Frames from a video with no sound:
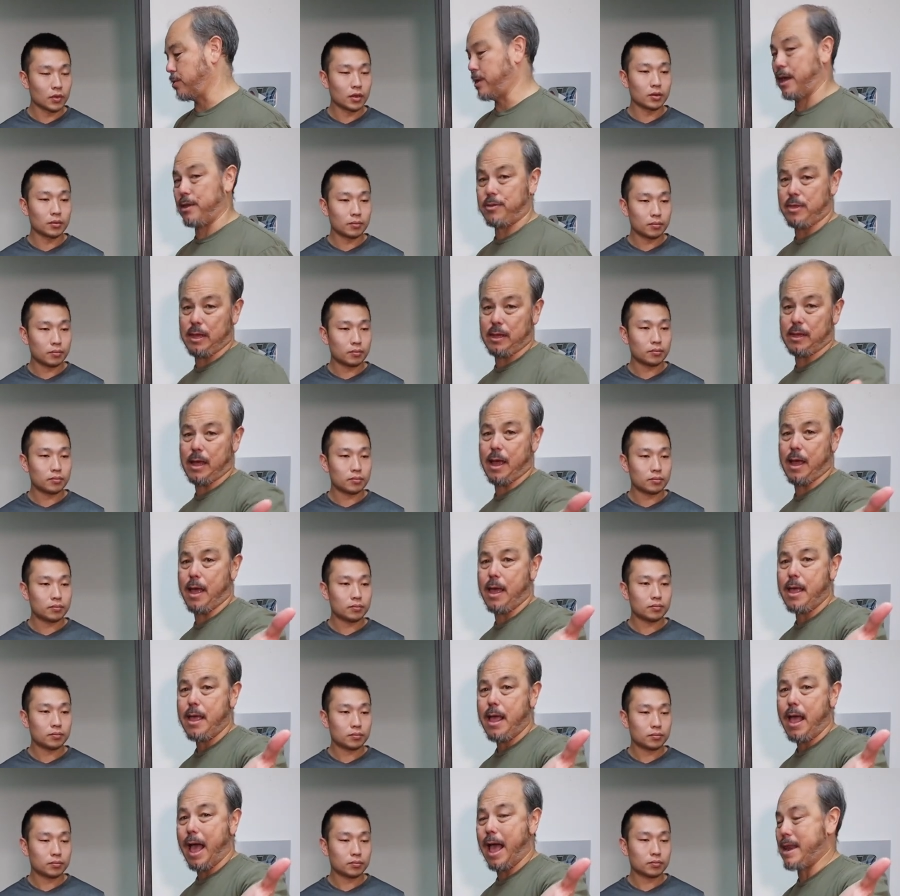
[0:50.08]
Speaker 1: they think
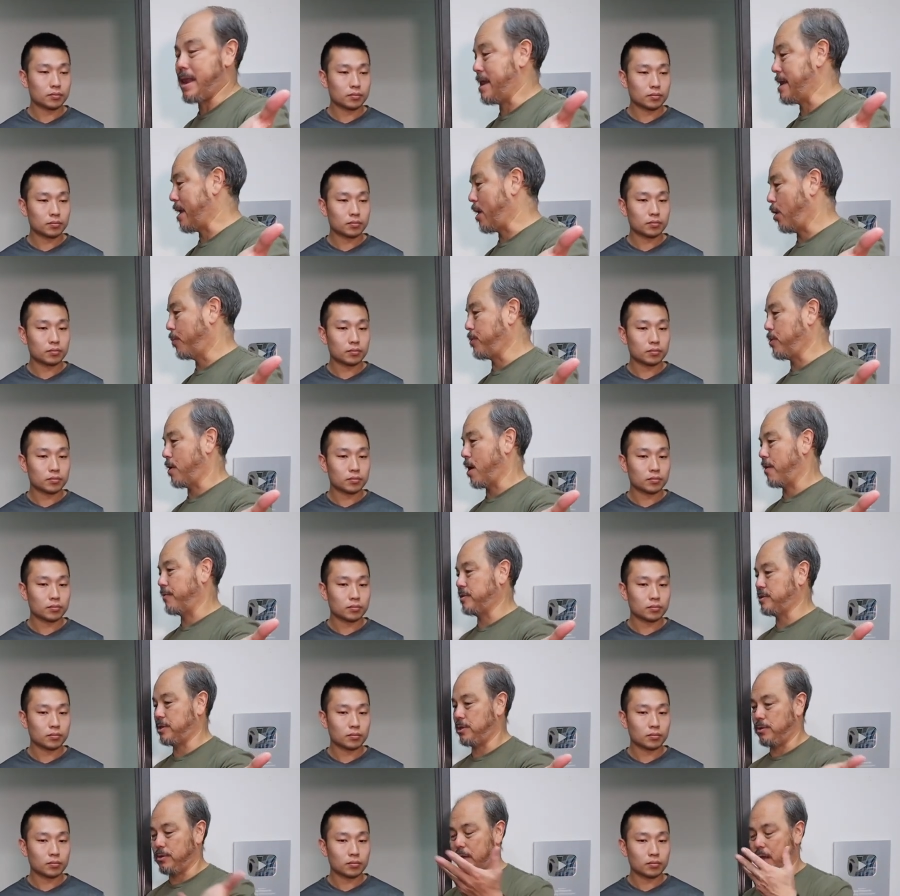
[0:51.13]
I didn't help you.
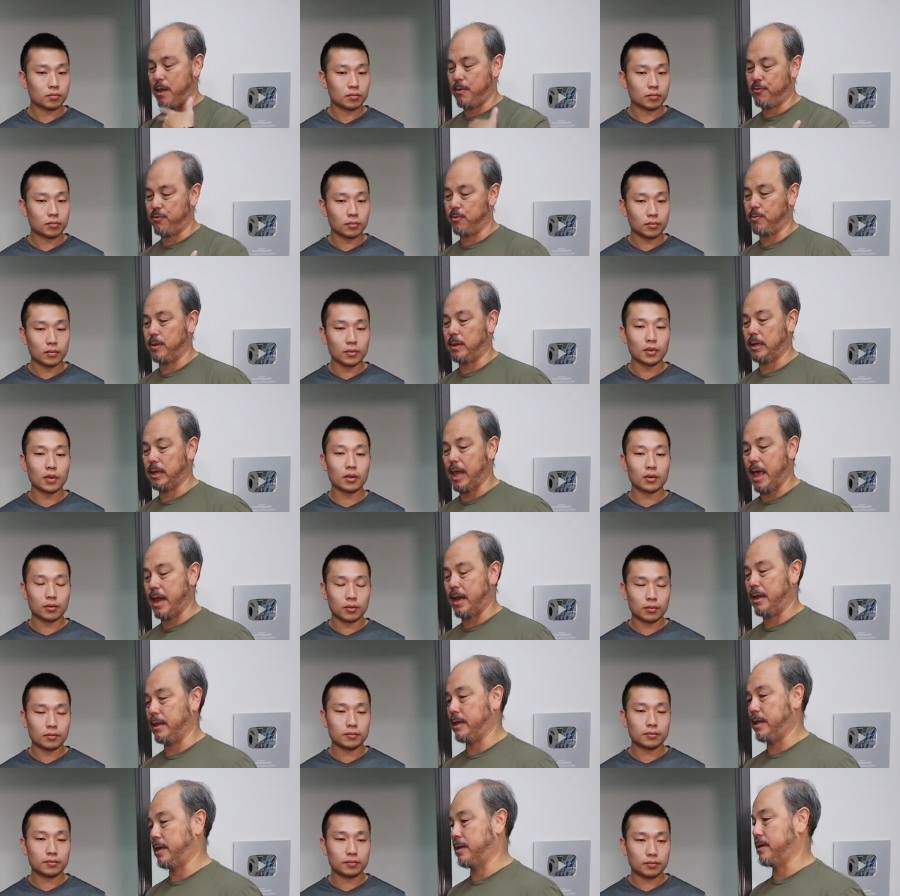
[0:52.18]
Obviously you came from Atlanta
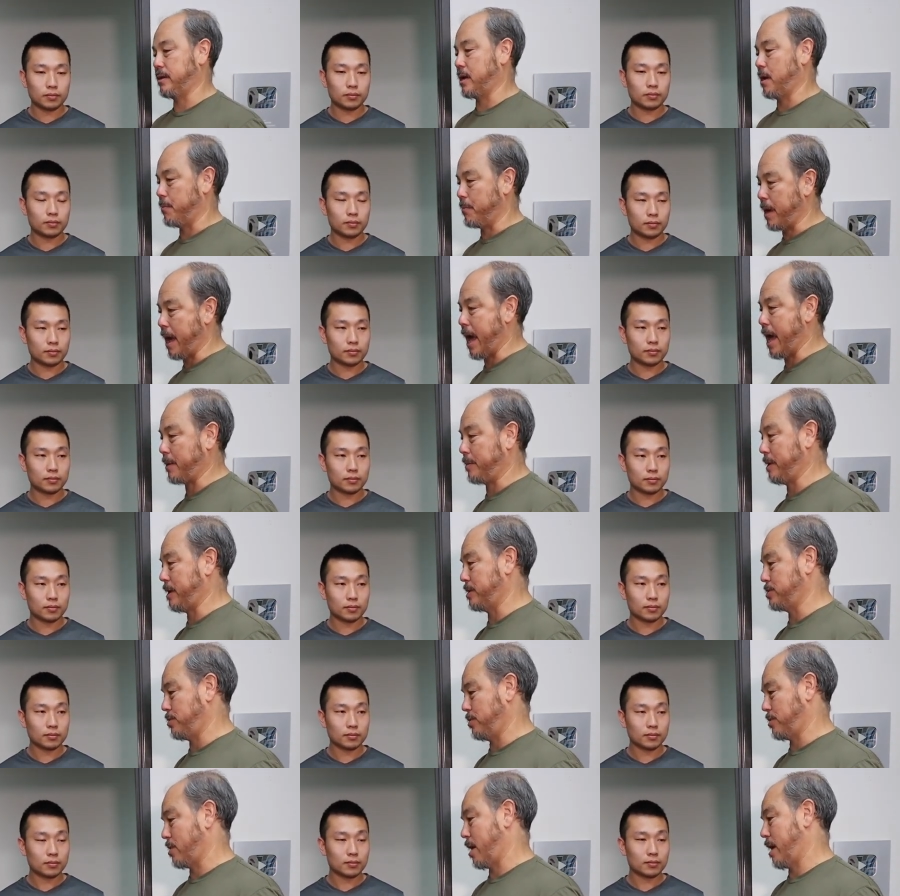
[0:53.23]
again to come back
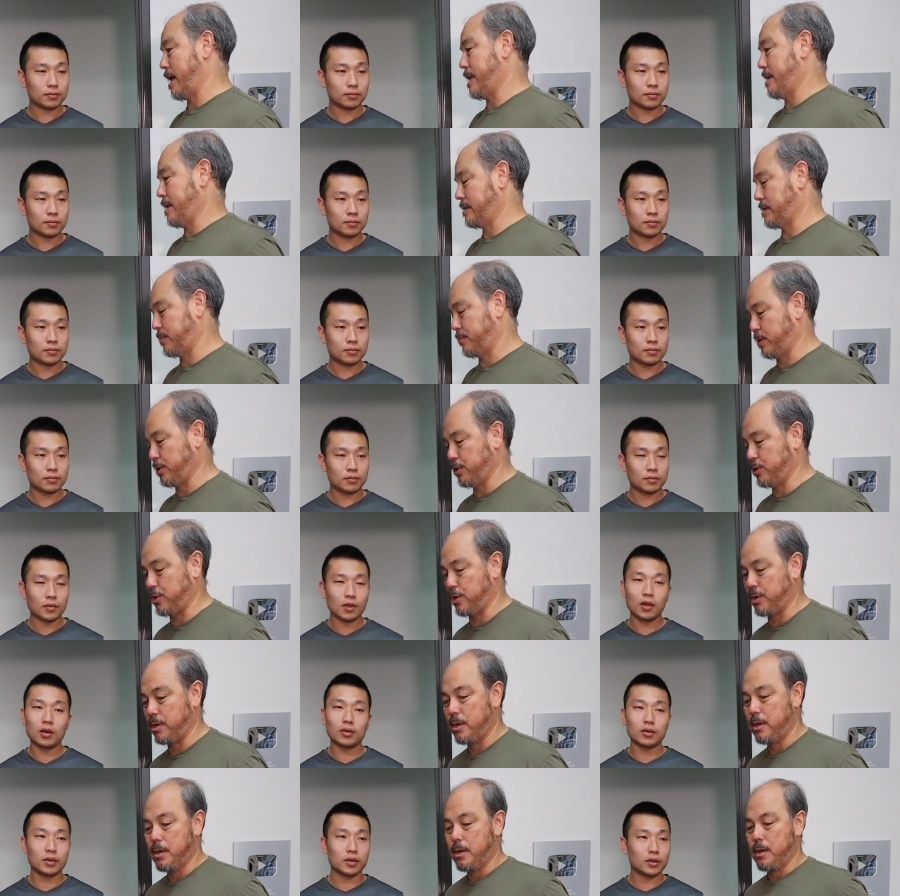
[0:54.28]
because you thought I did something
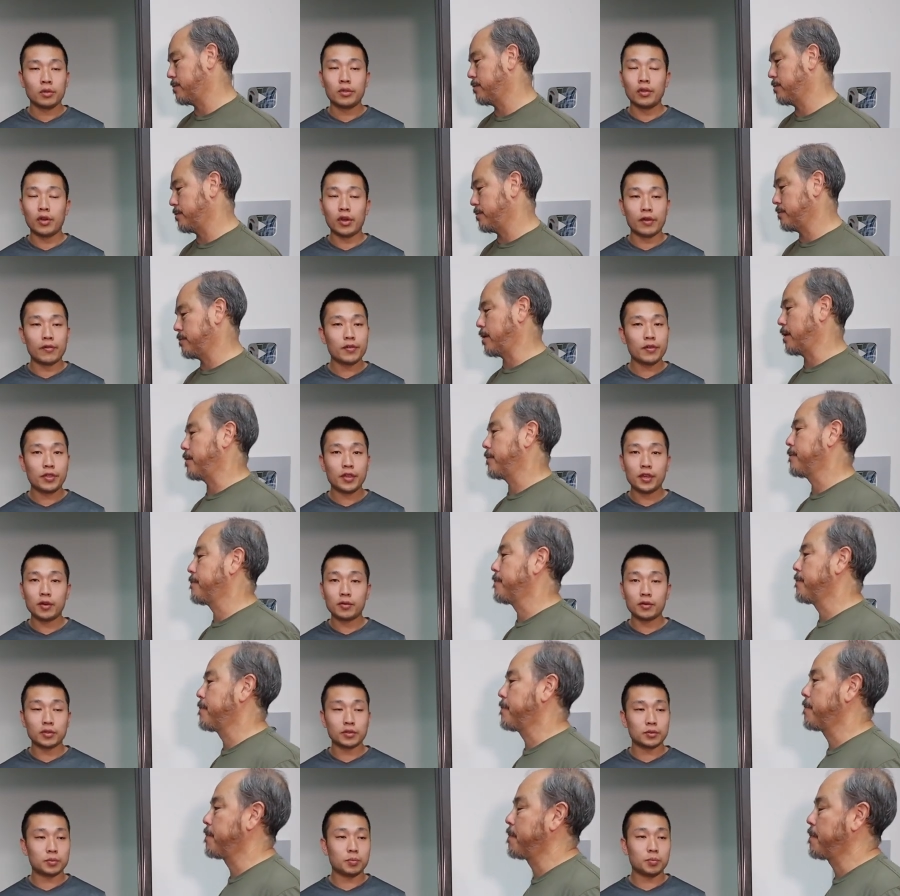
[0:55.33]
good.
Speaker 2: Oh, yeah. No, everything
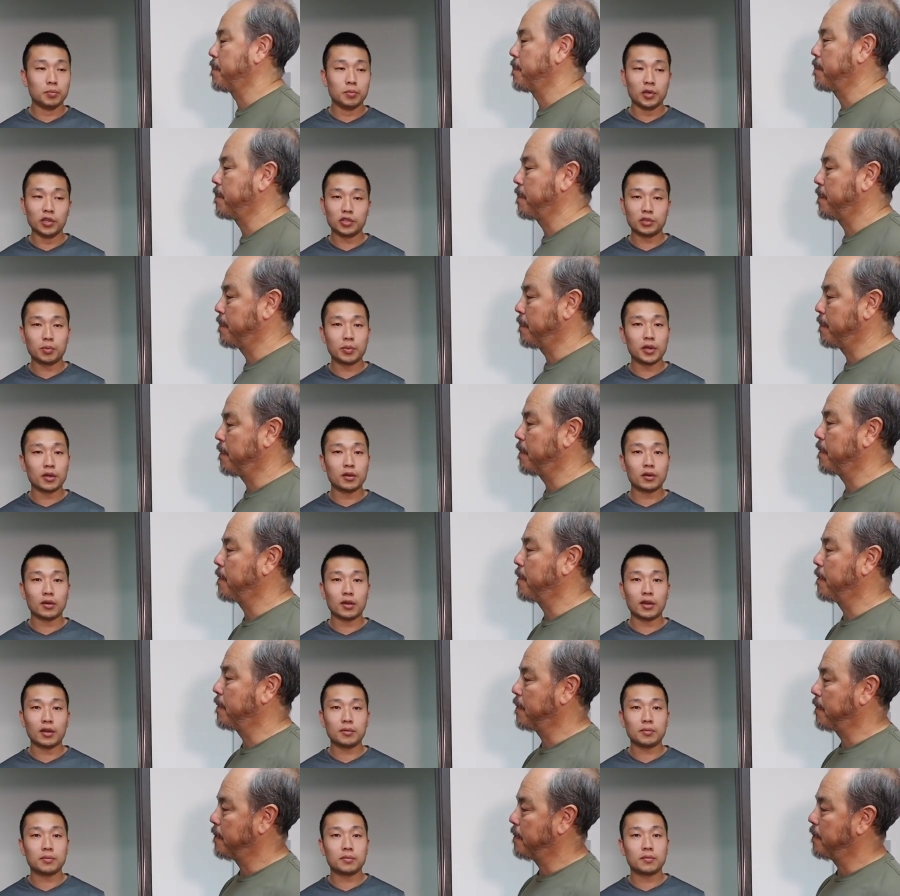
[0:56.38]
was much better.
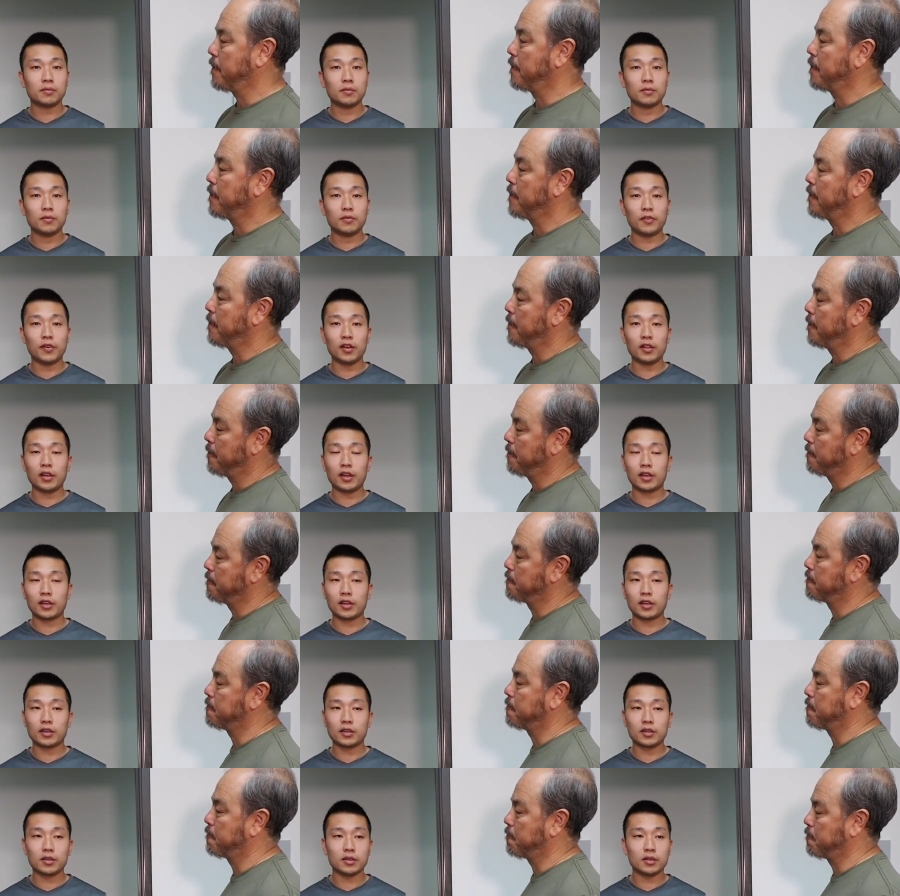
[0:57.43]
I felt like
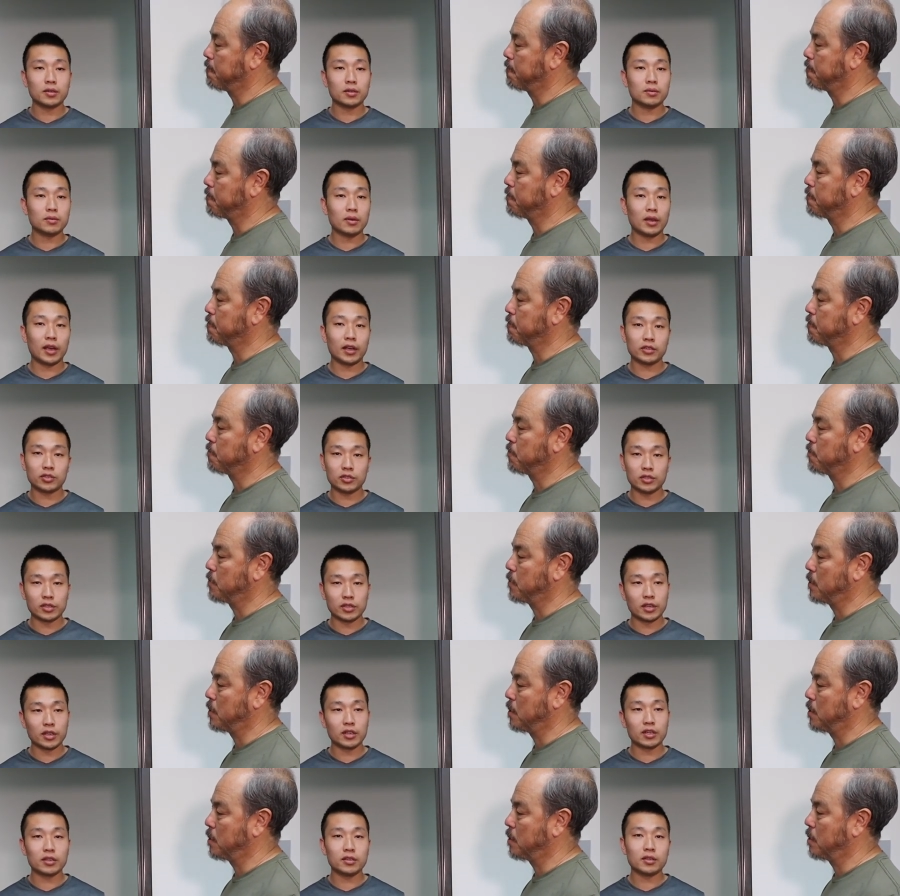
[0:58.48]
I could actually
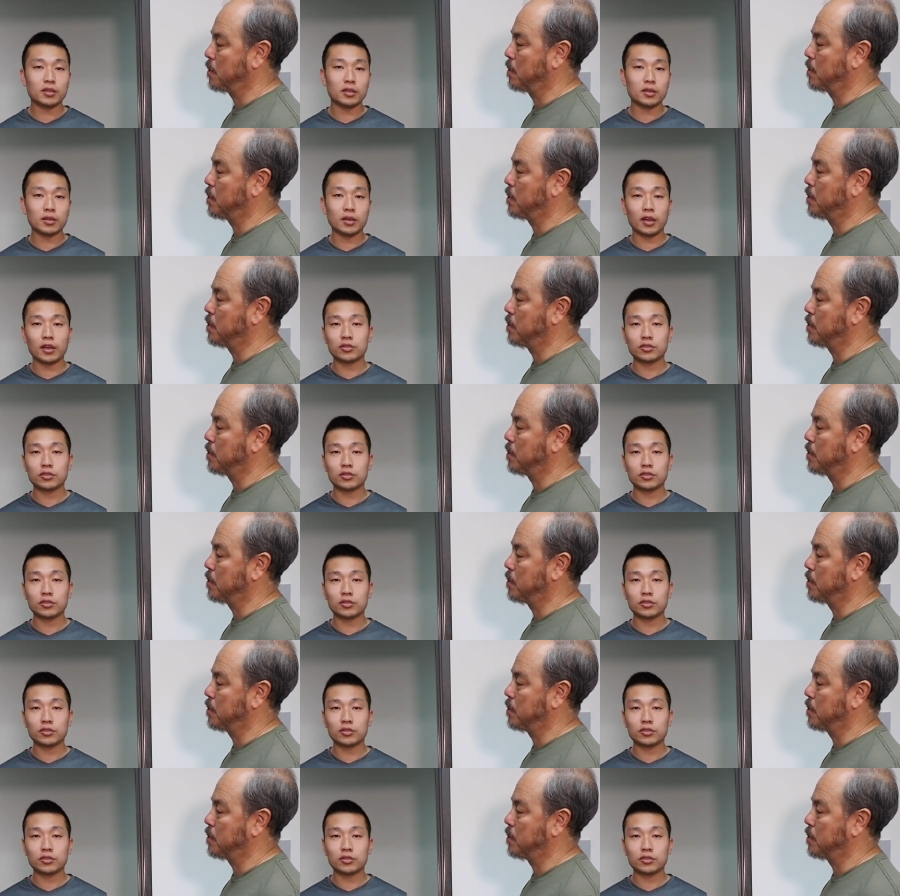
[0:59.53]
get into